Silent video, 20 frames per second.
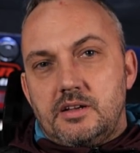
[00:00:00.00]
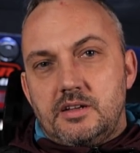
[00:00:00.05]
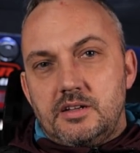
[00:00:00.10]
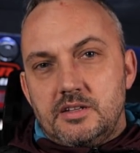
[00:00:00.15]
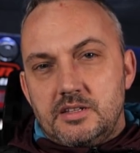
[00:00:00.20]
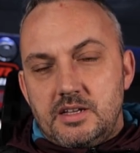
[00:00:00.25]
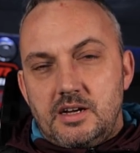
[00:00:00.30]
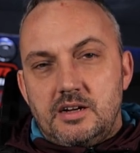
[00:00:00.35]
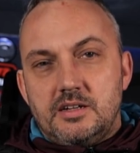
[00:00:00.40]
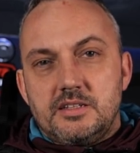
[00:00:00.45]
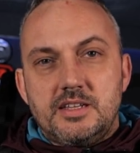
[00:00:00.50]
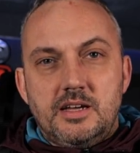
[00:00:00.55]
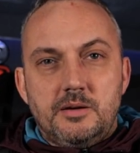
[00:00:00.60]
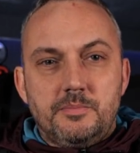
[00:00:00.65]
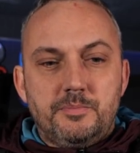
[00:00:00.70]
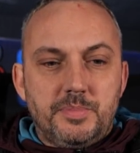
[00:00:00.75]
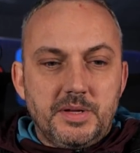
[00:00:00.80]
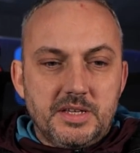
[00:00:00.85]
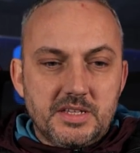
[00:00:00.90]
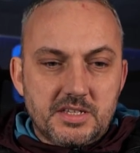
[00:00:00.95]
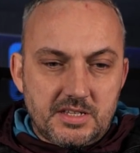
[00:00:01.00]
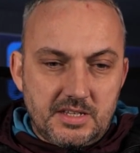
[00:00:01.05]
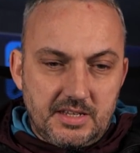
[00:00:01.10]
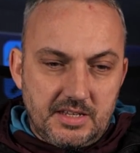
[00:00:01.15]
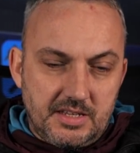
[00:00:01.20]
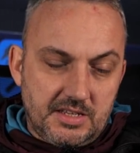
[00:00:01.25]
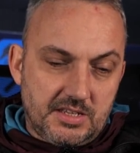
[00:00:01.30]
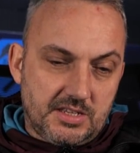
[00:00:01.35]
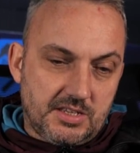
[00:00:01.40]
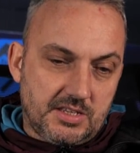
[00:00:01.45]
conduct our
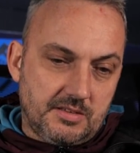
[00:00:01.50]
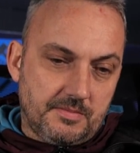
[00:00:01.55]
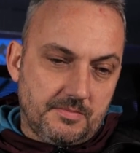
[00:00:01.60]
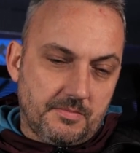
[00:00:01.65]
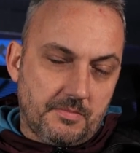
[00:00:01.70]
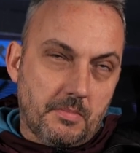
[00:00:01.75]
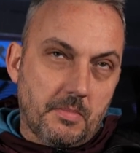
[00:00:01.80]
business.